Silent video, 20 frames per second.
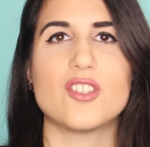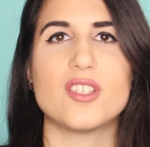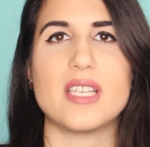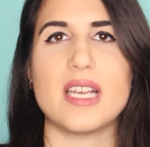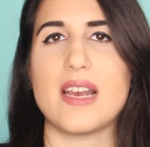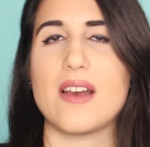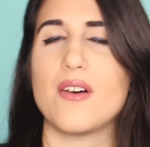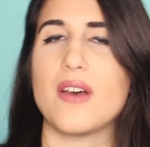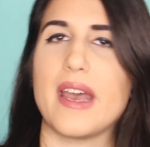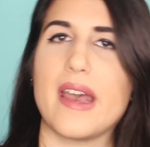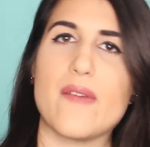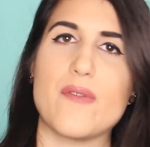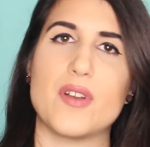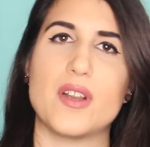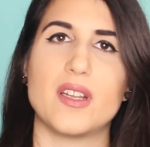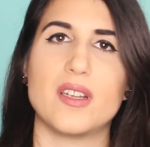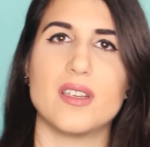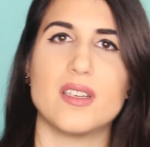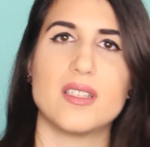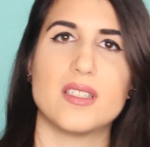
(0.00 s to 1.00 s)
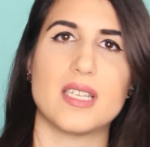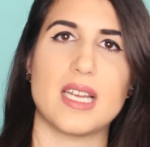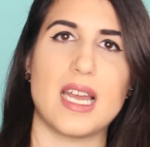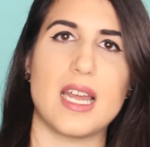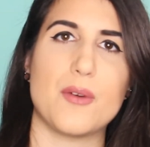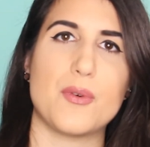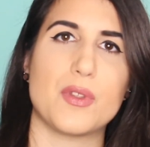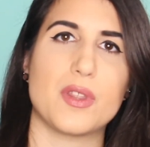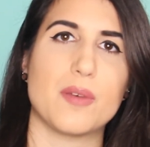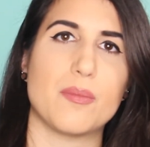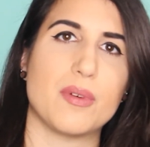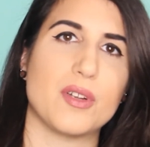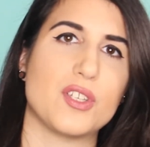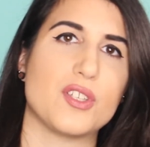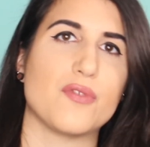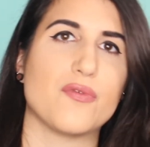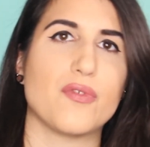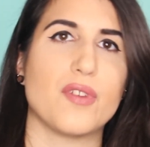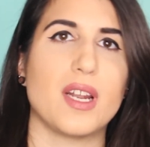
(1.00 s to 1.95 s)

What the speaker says: just out having a good time with a bunch of